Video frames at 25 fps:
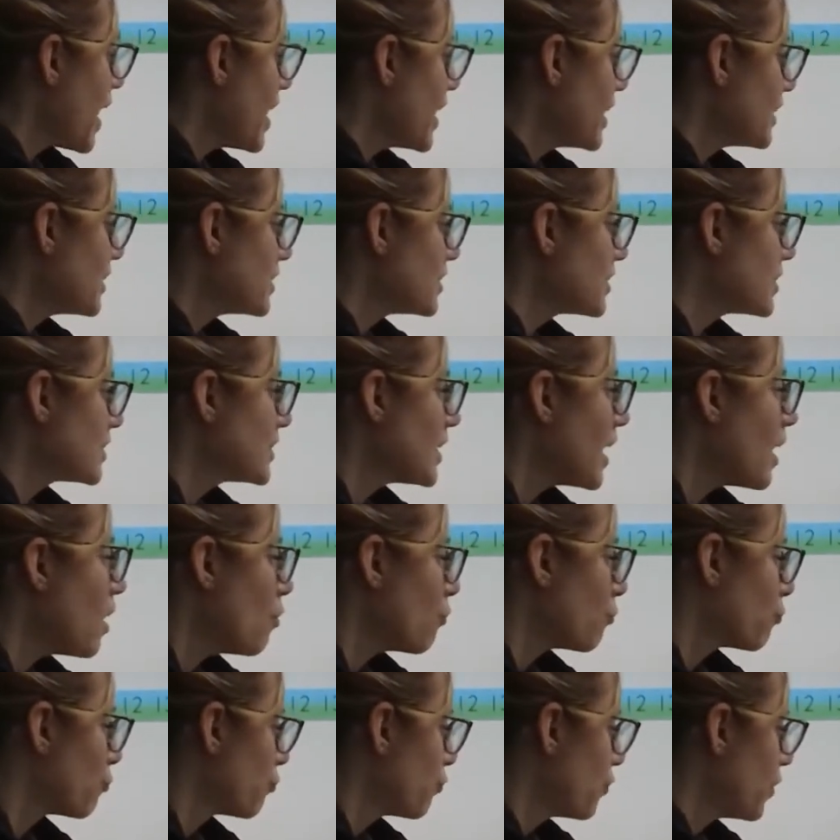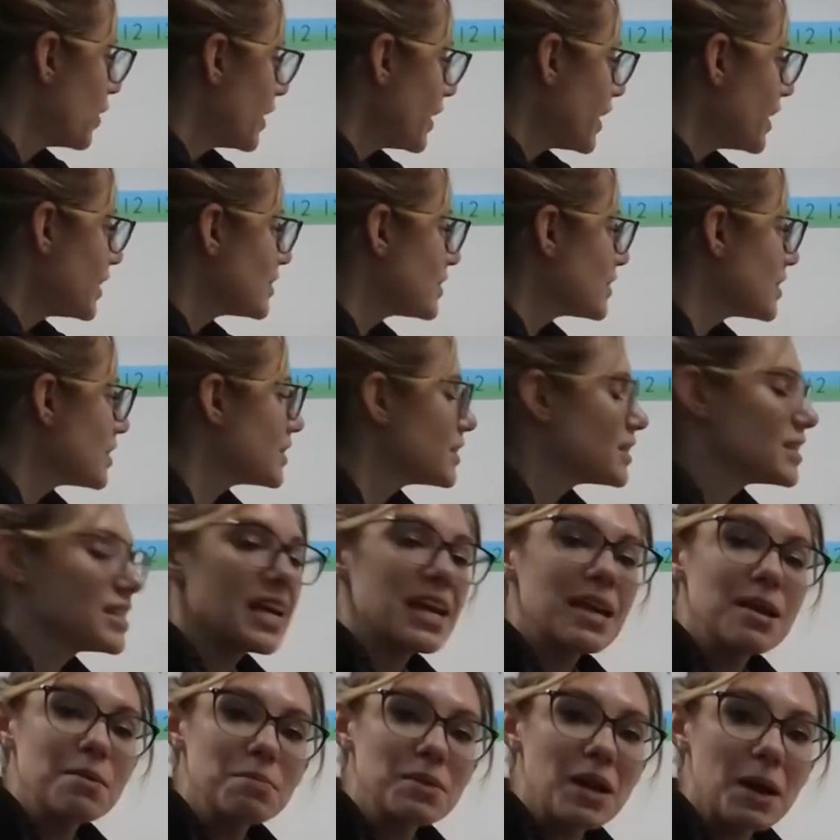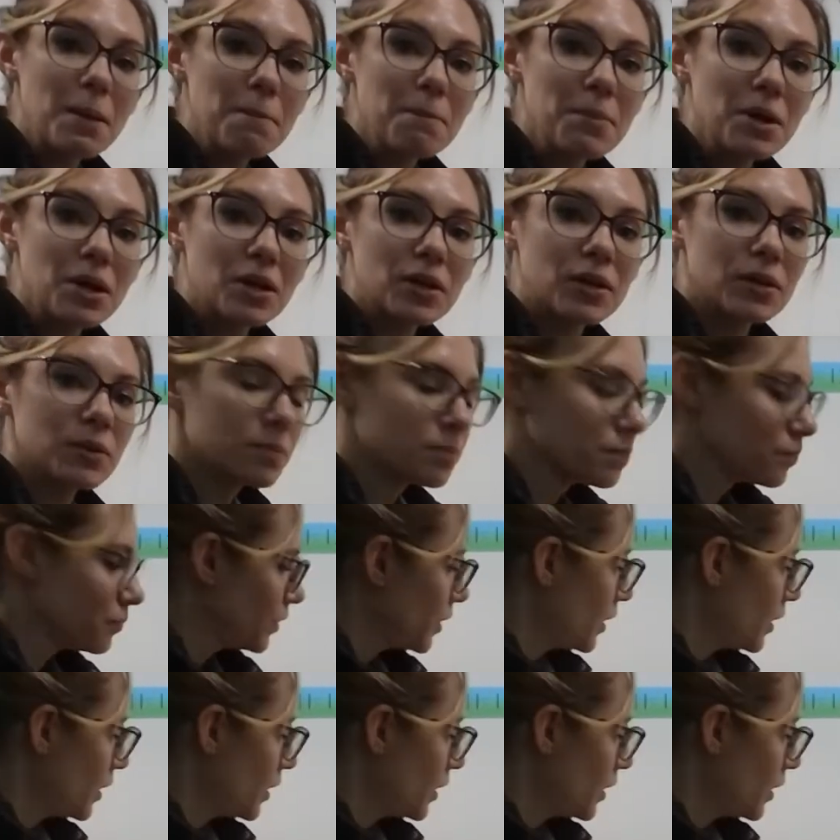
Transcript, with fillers: and itself. It's the same number.